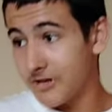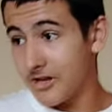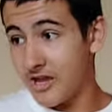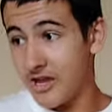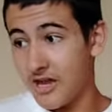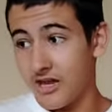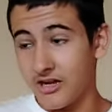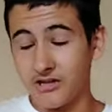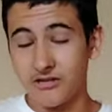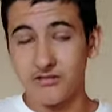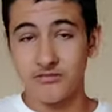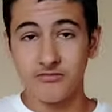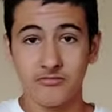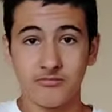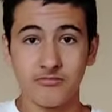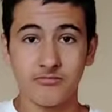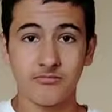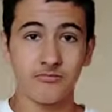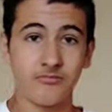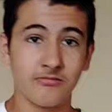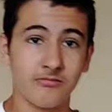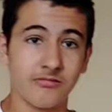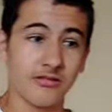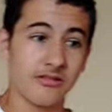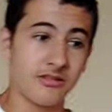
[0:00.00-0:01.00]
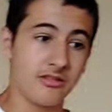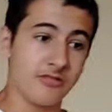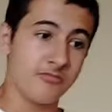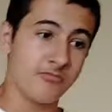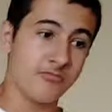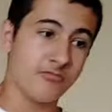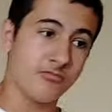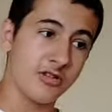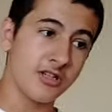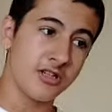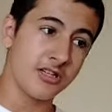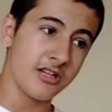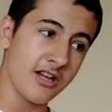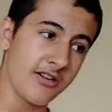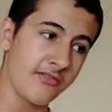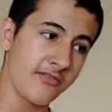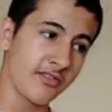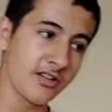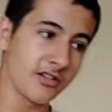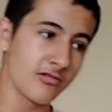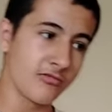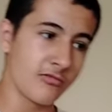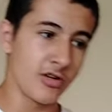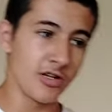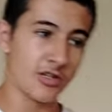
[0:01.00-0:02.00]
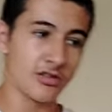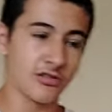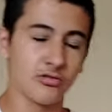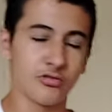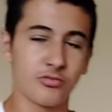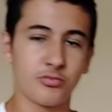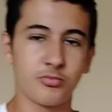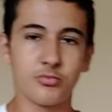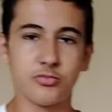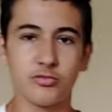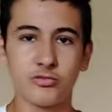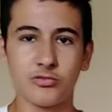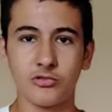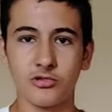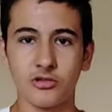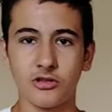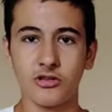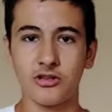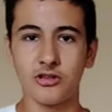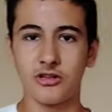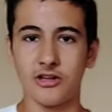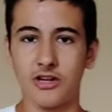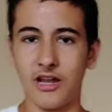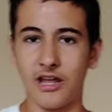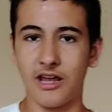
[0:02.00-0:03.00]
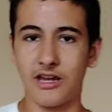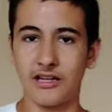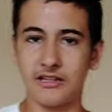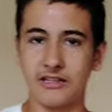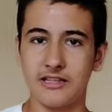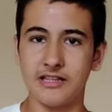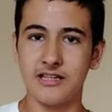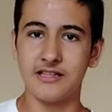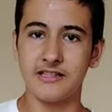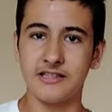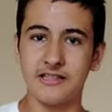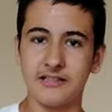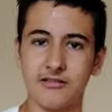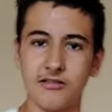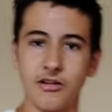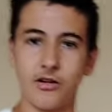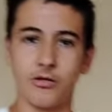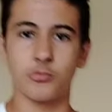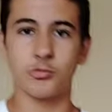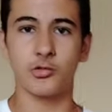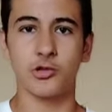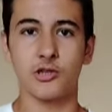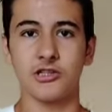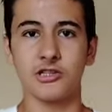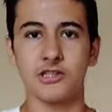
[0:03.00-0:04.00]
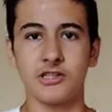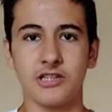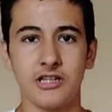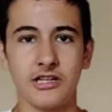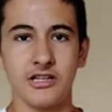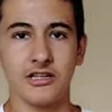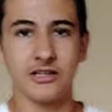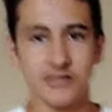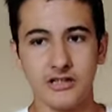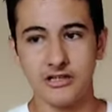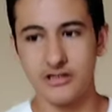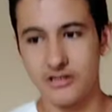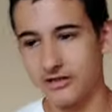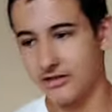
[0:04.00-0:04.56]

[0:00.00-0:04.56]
Yeah, we never want to pull like this in arm wrestling.